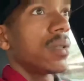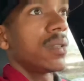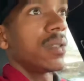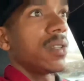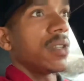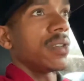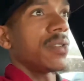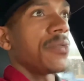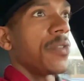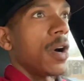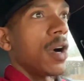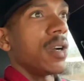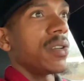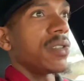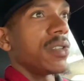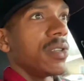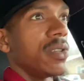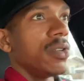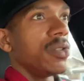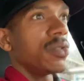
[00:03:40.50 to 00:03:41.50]
As far
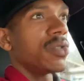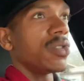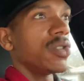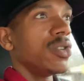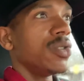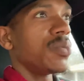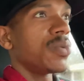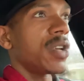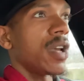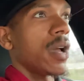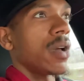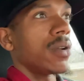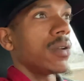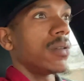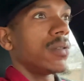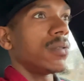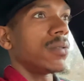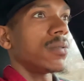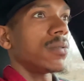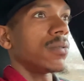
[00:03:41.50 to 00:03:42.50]
as the YouTube
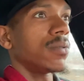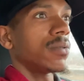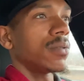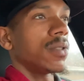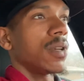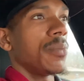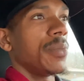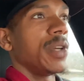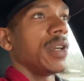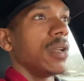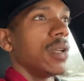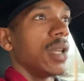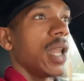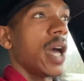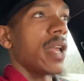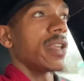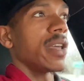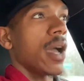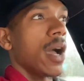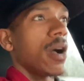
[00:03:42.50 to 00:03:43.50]
channel, I mean, a
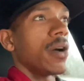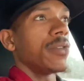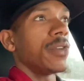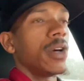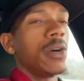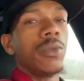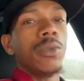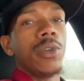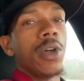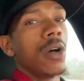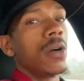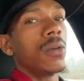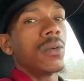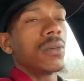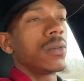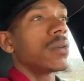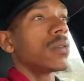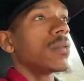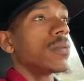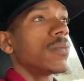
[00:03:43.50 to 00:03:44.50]
lot of y'all don't know,
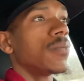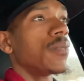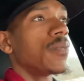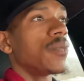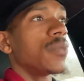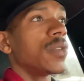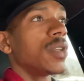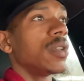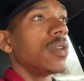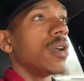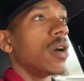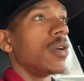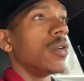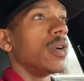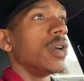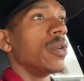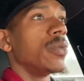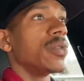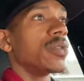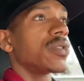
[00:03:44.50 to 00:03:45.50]
you
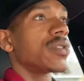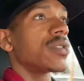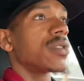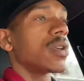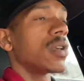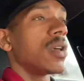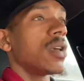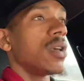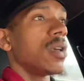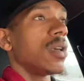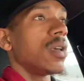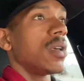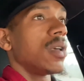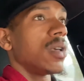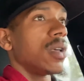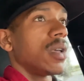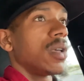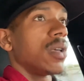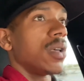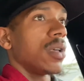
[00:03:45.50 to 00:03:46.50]
know, it was
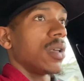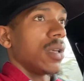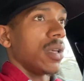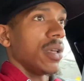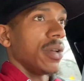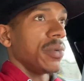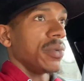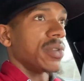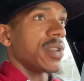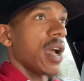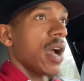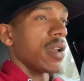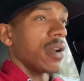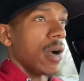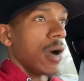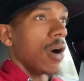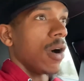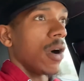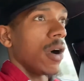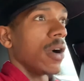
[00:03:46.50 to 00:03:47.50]
kind
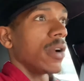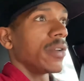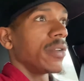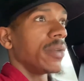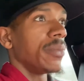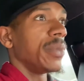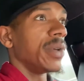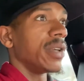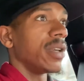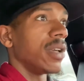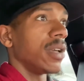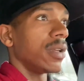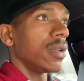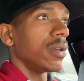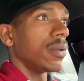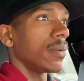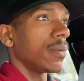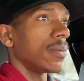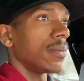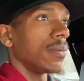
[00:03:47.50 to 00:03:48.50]
of hard in the
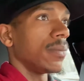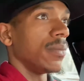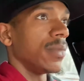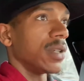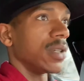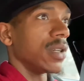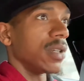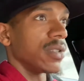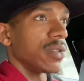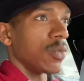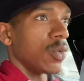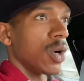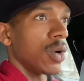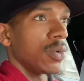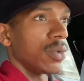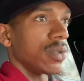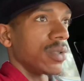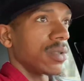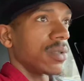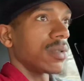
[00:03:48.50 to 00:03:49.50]
beginning because of
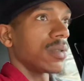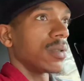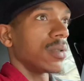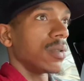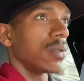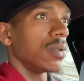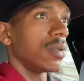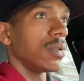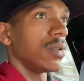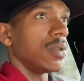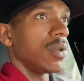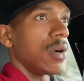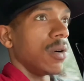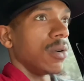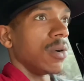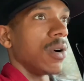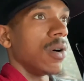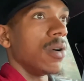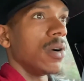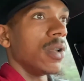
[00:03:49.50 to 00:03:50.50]
what was, you know,
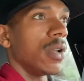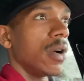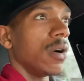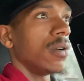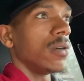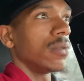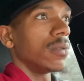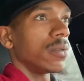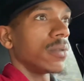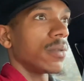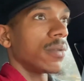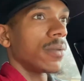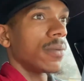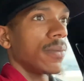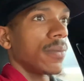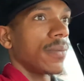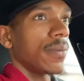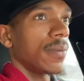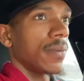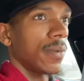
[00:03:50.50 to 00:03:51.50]
going on
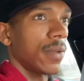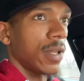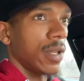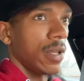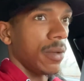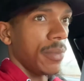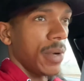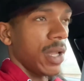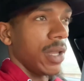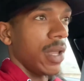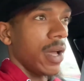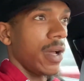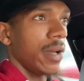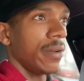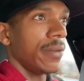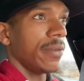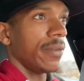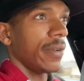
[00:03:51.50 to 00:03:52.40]
in my life.